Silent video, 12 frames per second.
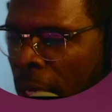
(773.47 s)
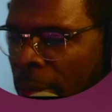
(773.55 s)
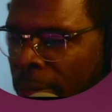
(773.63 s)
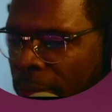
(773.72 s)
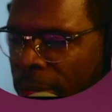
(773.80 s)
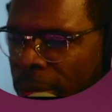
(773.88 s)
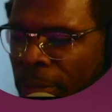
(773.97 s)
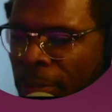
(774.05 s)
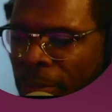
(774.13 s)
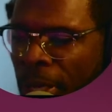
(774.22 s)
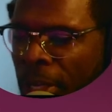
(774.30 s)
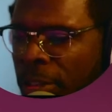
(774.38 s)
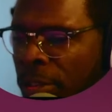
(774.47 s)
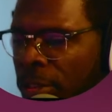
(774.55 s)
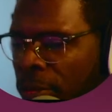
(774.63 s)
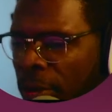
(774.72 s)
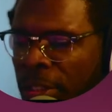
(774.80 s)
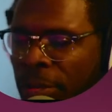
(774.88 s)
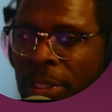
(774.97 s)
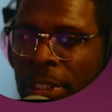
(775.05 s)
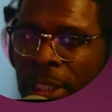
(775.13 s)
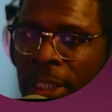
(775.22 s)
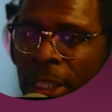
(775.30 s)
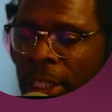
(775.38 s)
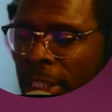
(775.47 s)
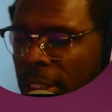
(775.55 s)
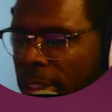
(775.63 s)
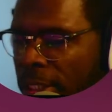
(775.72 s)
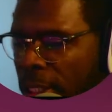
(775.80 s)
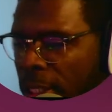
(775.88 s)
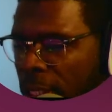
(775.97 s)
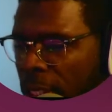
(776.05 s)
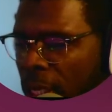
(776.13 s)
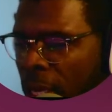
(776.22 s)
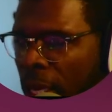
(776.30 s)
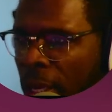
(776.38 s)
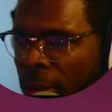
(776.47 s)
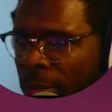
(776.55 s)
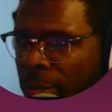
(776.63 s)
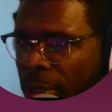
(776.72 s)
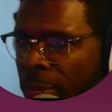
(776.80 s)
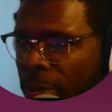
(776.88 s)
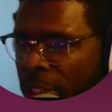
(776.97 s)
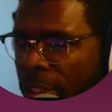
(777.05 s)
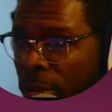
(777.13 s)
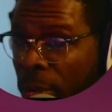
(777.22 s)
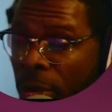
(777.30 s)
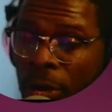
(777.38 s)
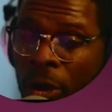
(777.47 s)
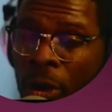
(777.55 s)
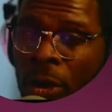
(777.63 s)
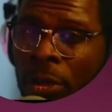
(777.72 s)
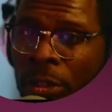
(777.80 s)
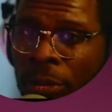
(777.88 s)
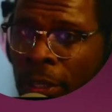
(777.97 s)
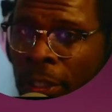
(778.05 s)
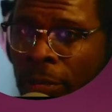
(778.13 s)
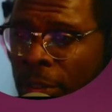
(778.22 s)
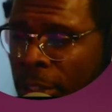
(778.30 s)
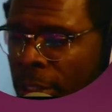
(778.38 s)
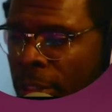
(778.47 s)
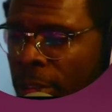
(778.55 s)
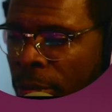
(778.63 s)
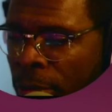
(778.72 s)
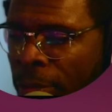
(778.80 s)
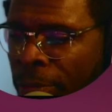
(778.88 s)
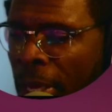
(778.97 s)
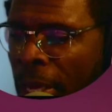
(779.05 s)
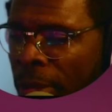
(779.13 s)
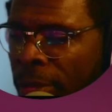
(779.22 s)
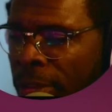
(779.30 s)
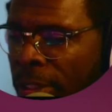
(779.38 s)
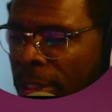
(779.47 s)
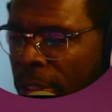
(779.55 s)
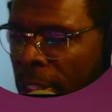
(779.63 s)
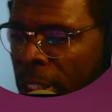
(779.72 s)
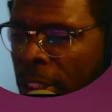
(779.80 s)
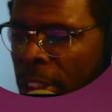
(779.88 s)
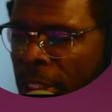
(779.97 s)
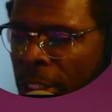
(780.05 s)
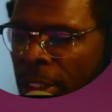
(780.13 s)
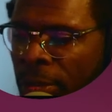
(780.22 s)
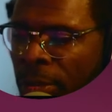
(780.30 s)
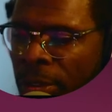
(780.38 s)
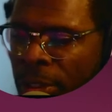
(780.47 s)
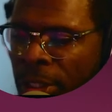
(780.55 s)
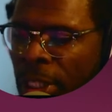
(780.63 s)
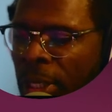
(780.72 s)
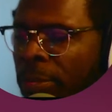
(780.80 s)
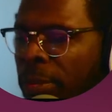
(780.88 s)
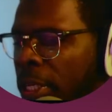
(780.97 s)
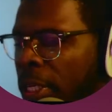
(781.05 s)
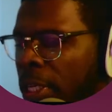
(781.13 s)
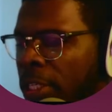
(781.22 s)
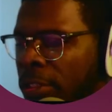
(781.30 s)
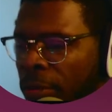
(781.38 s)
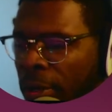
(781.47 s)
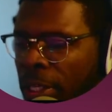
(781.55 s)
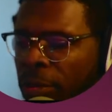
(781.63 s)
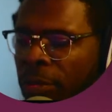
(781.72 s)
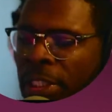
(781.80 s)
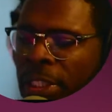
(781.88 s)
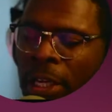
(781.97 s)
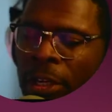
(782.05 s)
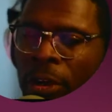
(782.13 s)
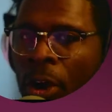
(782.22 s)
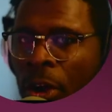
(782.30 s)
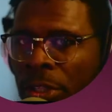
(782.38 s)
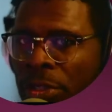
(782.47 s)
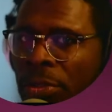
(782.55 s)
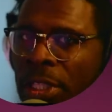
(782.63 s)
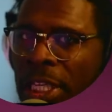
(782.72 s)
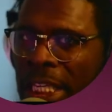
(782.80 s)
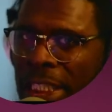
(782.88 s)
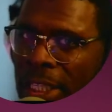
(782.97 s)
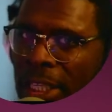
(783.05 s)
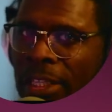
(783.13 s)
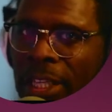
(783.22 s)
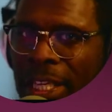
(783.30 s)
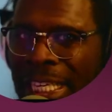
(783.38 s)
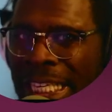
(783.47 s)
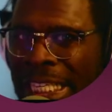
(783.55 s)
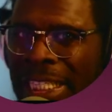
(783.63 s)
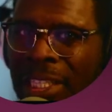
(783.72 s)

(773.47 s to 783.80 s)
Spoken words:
certain files or directories in Linux, pretty much, or all directories or files in Linux, or subdirectories that are also nested in